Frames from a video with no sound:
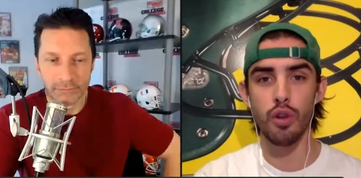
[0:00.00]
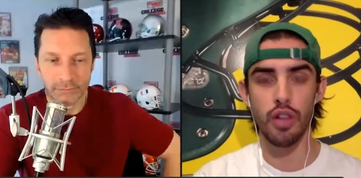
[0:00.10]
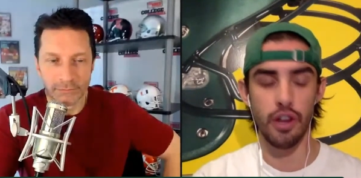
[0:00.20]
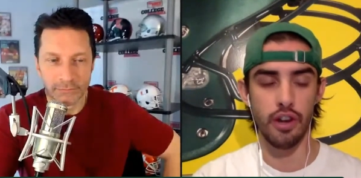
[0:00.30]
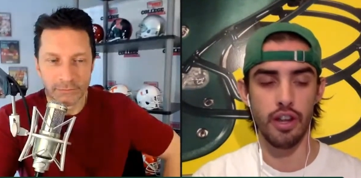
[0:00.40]

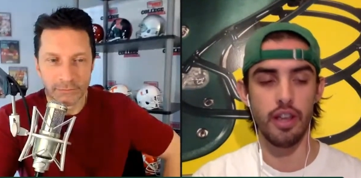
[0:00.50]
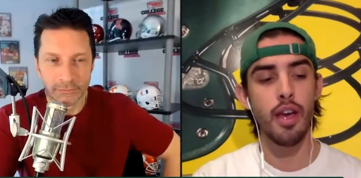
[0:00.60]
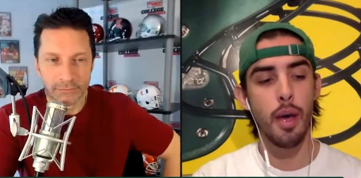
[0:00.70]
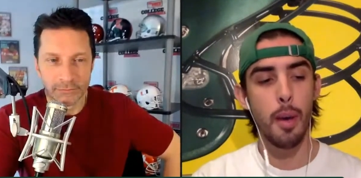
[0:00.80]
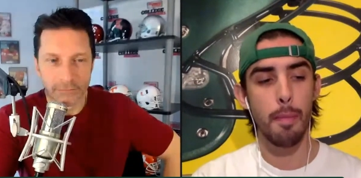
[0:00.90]
Speaker 1: clarity.
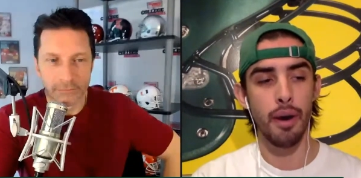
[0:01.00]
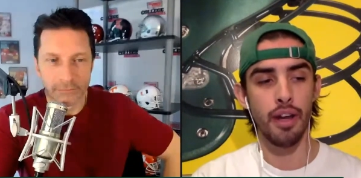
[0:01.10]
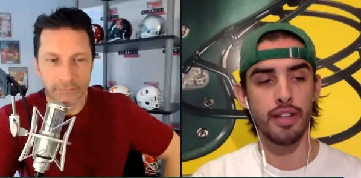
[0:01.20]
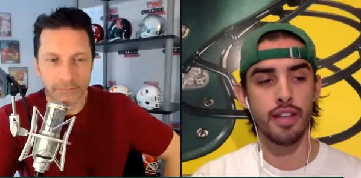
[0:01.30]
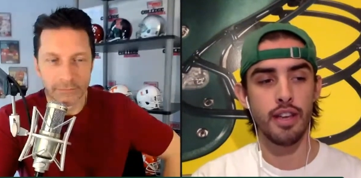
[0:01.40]

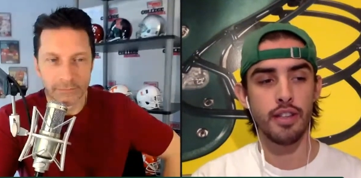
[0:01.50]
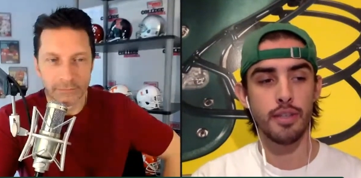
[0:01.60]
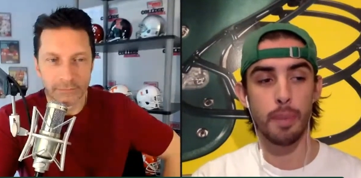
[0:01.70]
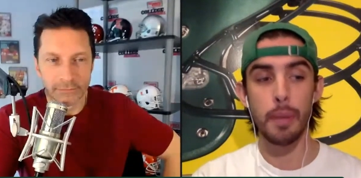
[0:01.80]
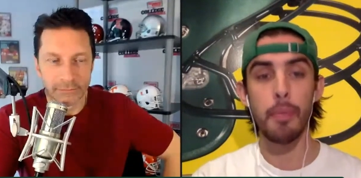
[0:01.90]
But
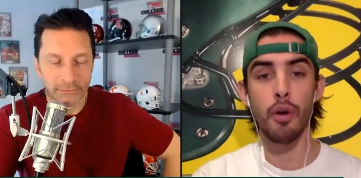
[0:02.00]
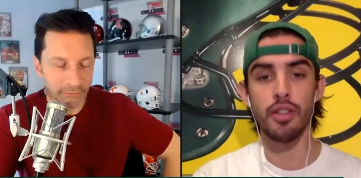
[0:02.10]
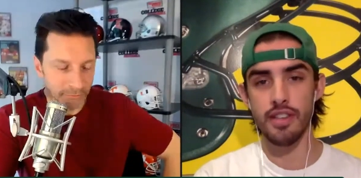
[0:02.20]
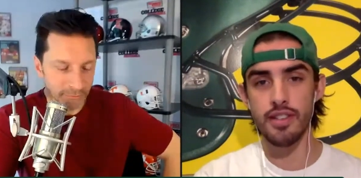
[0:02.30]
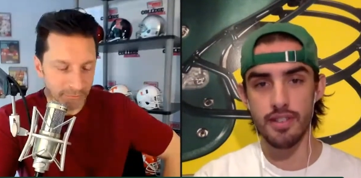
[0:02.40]
spring ball
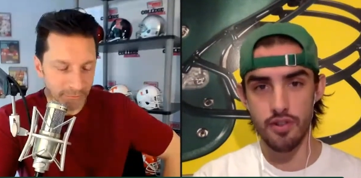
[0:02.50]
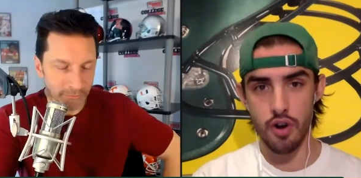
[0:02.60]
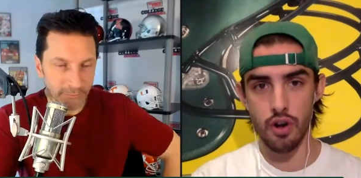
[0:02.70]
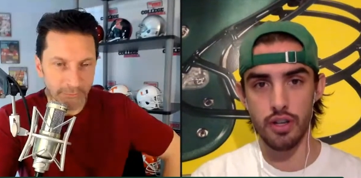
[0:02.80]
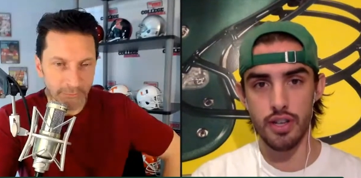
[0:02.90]
did
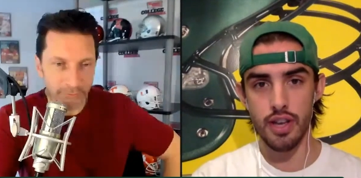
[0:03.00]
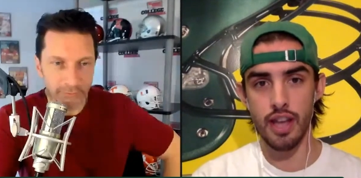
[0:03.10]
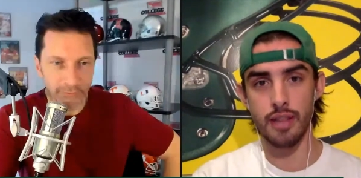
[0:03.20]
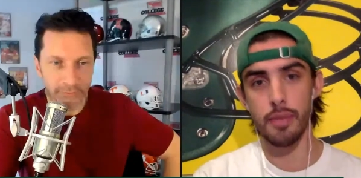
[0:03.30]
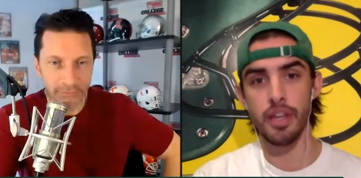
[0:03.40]
start
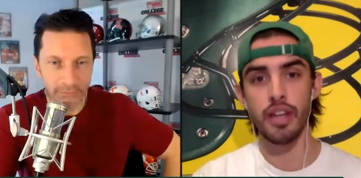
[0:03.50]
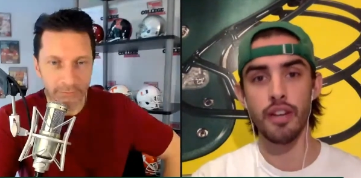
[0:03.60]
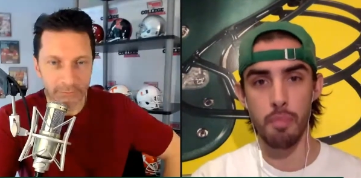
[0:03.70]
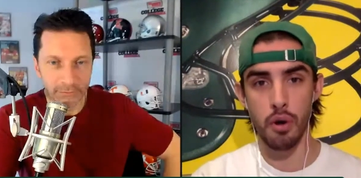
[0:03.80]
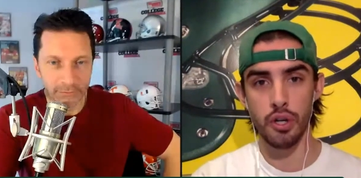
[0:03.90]
at the
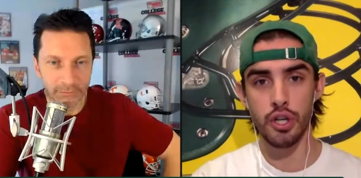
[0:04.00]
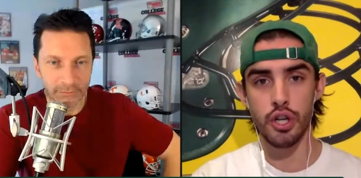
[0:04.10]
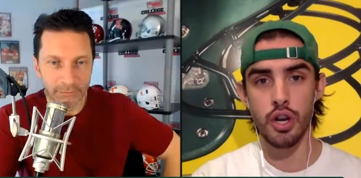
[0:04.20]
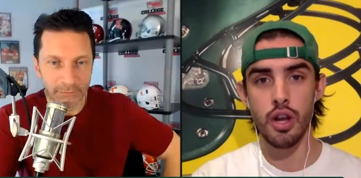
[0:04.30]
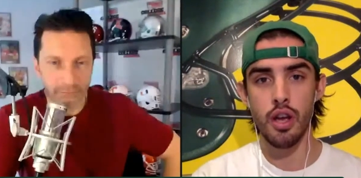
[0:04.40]
beginning of
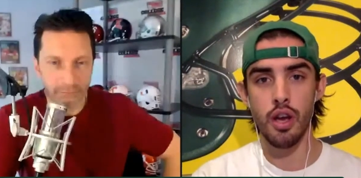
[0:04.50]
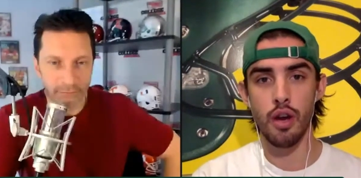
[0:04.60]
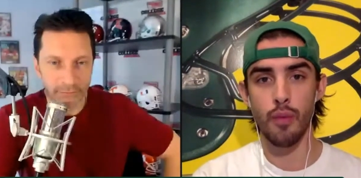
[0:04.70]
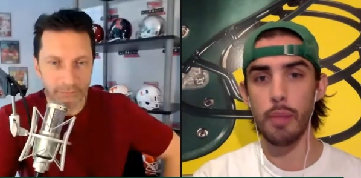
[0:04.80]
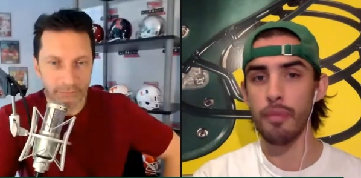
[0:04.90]
March.
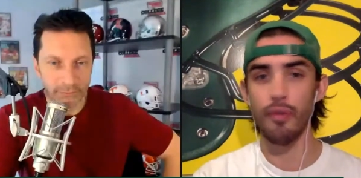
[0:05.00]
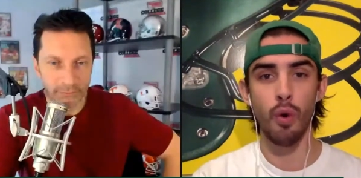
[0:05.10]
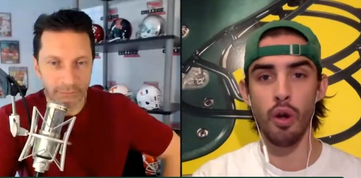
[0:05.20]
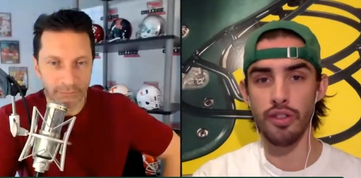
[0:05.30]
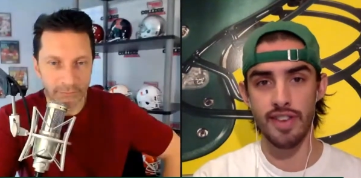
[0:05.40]
Right
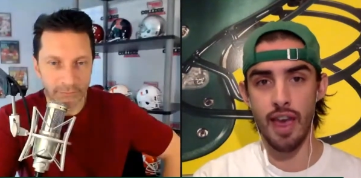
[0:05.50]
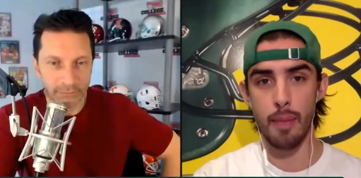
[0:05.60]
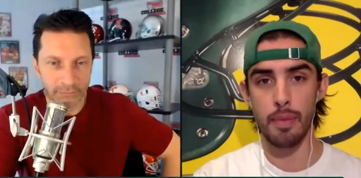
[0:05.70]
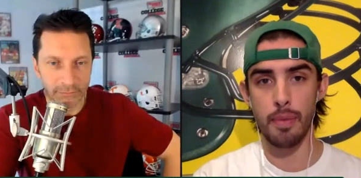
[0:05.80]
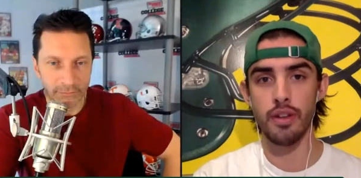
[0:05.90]
before all this
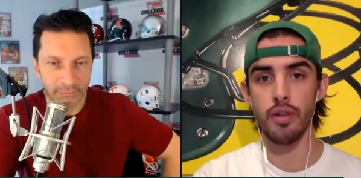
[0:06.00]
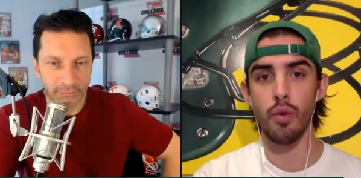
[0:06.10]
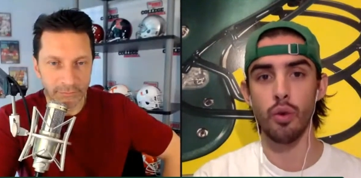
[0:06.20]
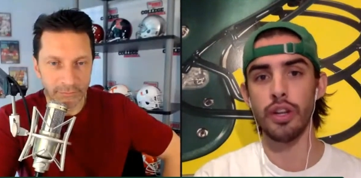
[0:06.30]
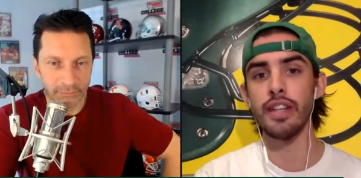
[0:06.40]
happened,
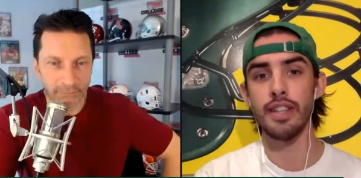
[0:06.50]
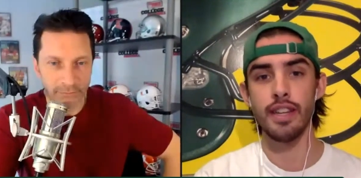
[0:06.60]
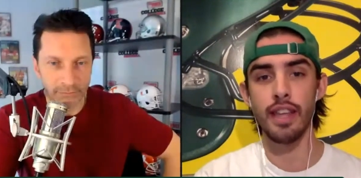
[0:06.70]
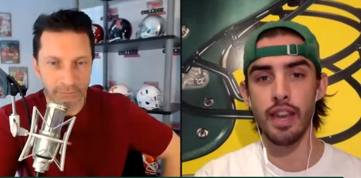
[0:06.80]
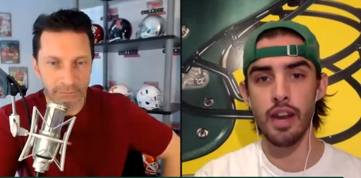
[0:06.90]
Oregon
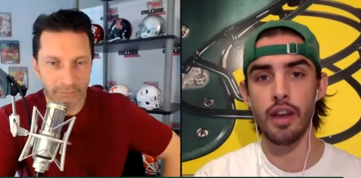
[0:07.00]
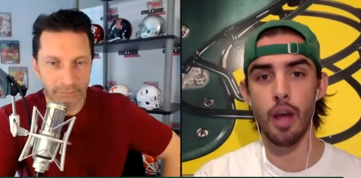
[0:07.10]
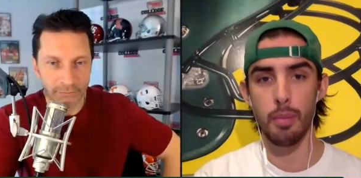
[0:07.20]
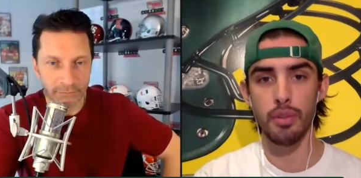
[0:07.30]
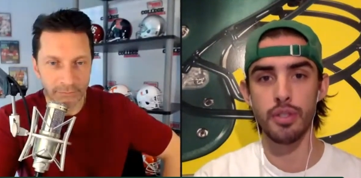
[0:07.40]
did get in a
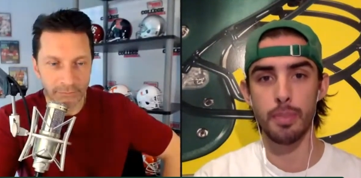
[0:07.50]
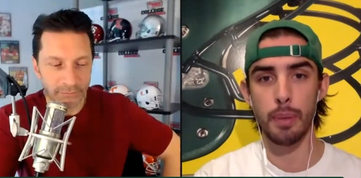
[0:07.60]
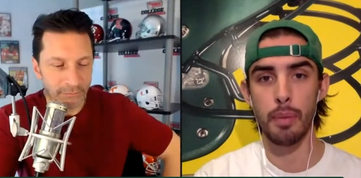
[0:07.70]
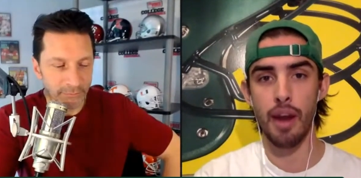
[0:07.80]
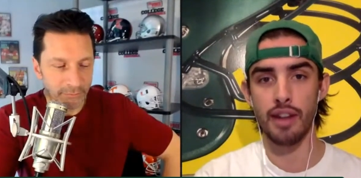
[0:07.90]
couple of
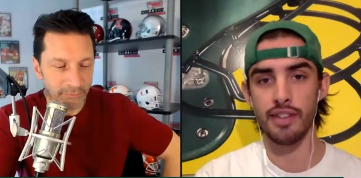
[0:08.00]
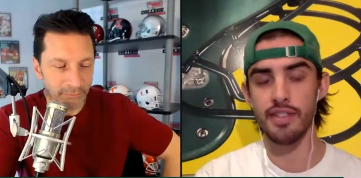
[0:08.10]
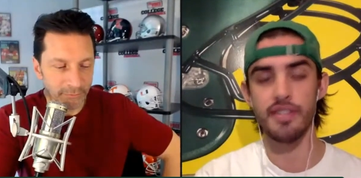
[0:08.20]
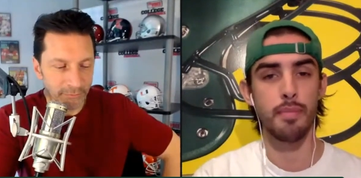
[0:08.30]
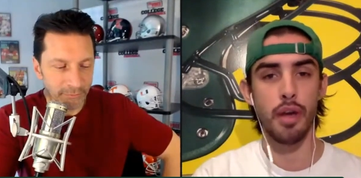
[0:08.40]
spring
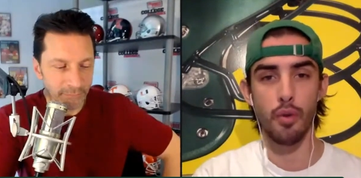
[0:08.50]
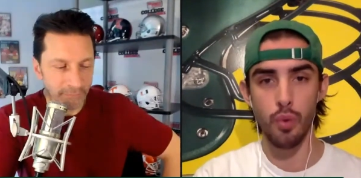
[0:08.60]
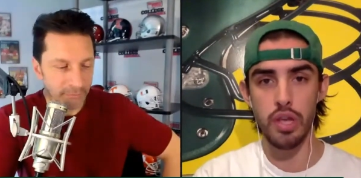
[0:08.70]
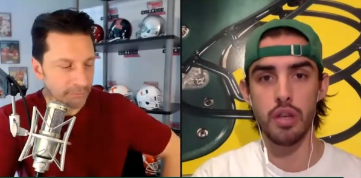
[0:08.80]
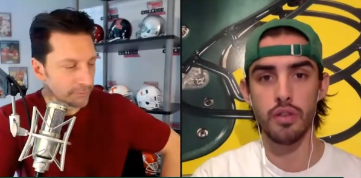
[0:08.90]
practices, about a
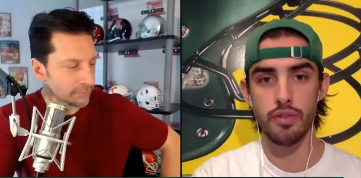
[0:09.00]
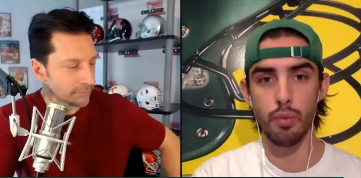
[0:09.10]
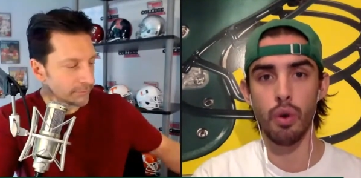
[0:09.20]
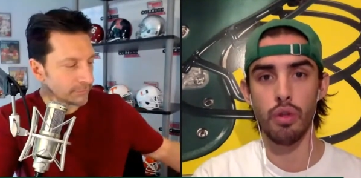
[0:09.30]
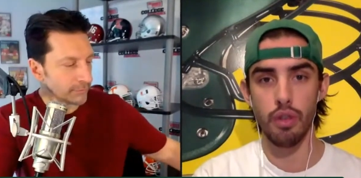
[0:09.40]
week's
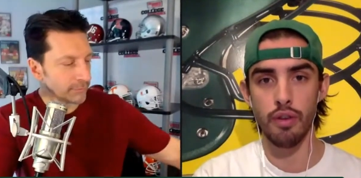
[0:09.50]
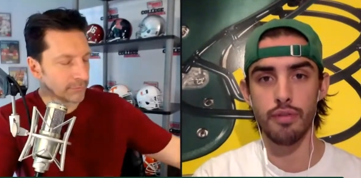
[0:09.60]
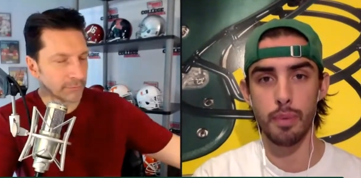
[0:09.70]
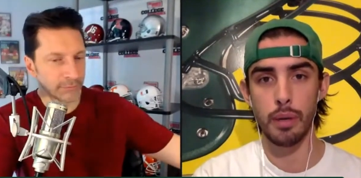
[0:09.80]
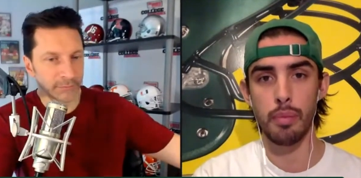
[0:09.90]
worth of
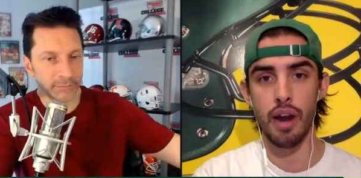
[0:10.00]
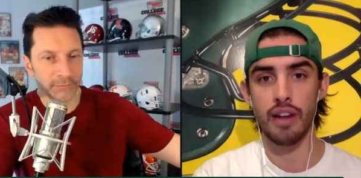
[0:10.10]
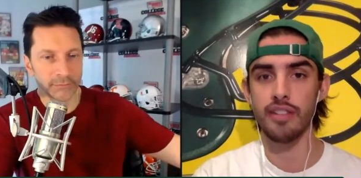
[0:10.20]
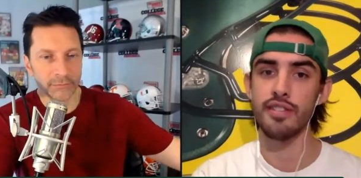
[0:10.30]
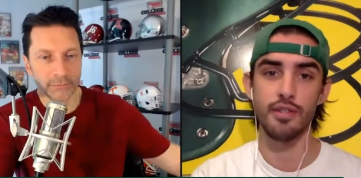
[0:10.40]
spring
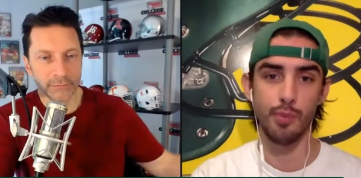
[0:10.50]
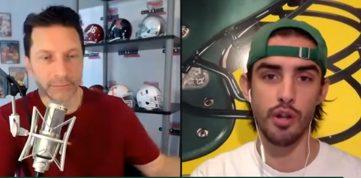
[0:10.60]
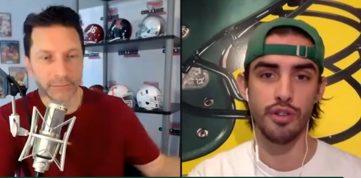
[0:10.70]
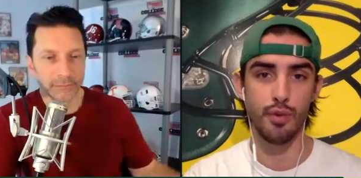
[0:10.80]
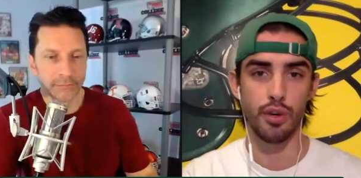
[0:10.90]
practice, as
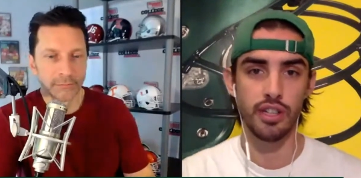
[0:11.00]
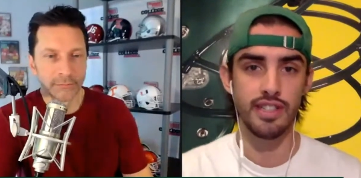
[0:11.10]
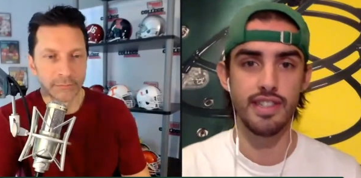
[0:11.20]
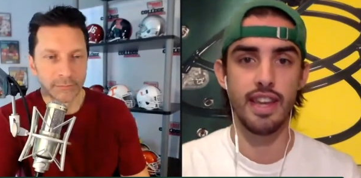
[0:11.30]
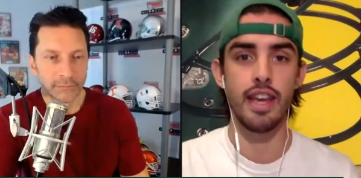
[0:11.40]
well as
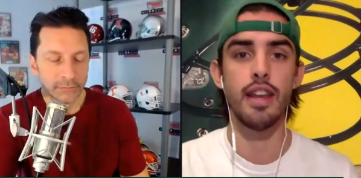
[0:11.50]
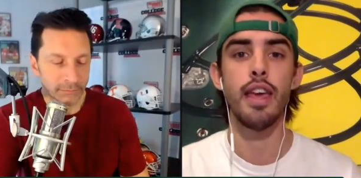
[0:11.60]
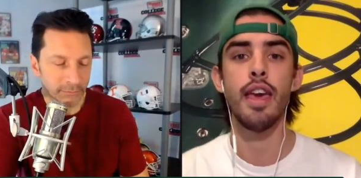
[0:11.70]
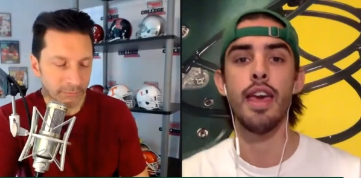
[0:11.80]
Oregon State.